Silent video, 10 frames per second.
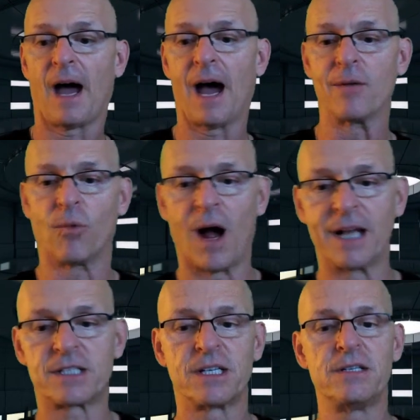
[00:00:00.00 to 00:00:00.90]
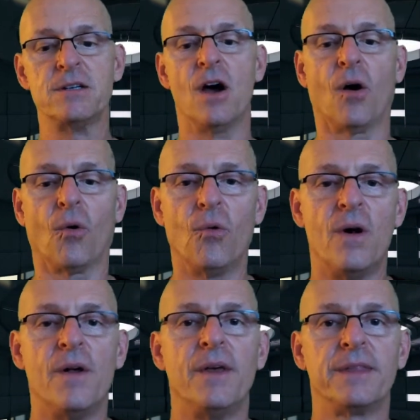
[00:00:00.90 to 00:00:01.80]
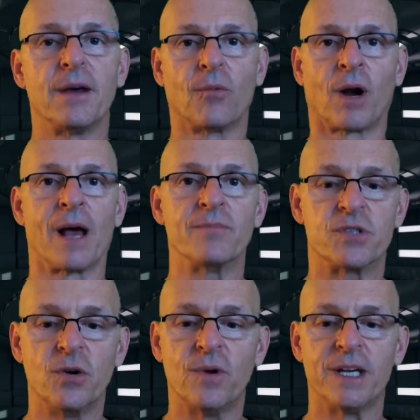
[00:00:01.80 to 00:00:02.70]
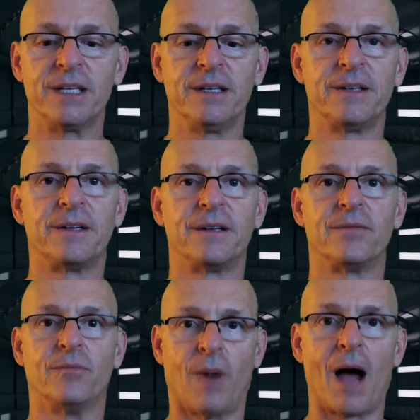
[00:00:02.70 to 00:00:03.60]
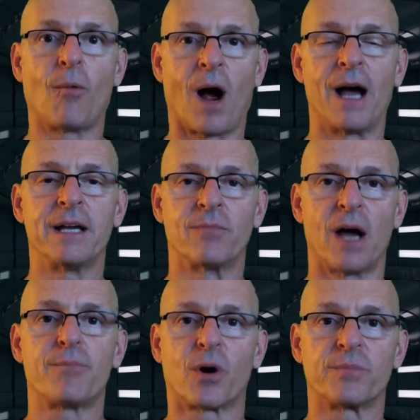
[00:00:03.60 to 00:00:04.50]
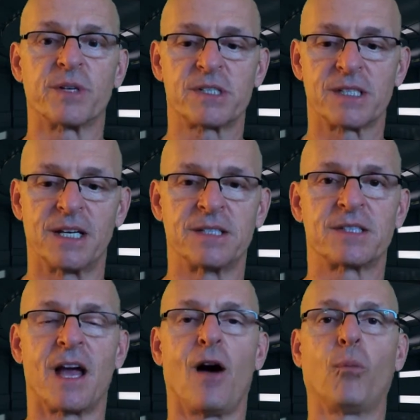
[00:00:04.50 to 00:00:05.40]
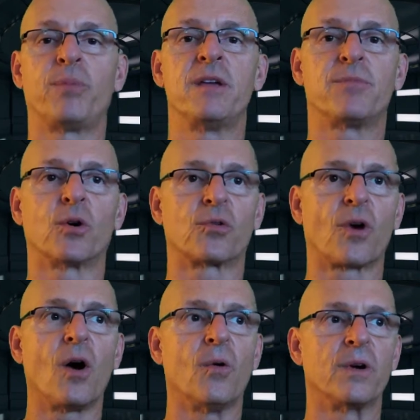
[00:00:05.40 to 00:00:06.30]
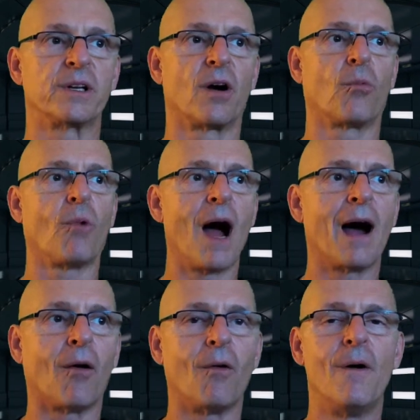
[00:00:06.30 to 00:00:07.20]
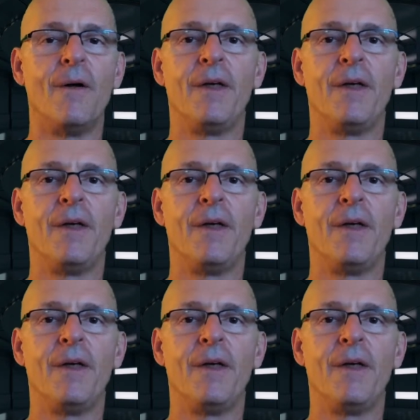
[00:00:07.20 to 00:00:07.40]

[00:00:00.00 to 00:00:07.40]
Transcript: I want to know that what I'm doing, my why and my purpose is to help people grow and go, wow,